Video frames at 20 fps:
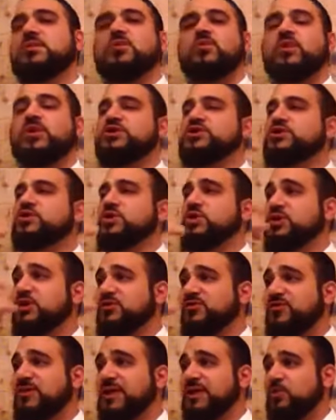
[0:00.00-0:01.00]
What did you do? You did
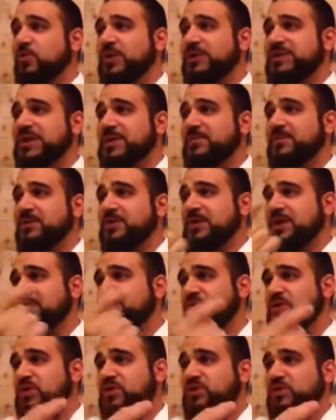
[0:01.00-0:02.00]
tefillin one time in your life
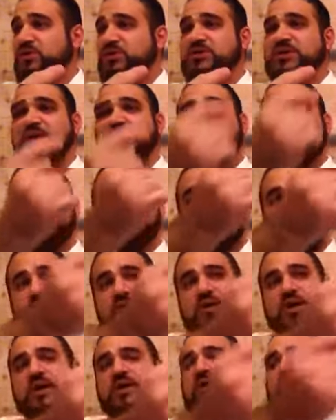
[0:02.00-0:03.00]
when you're 13?
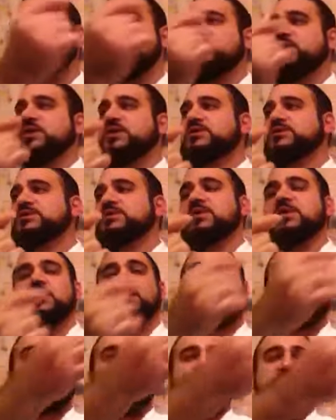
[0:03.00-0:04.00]
Okay, I owe you this.
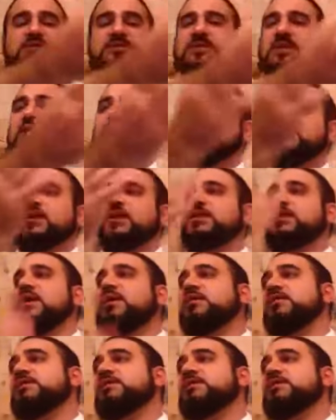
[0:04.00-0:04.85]
Here's $10 million.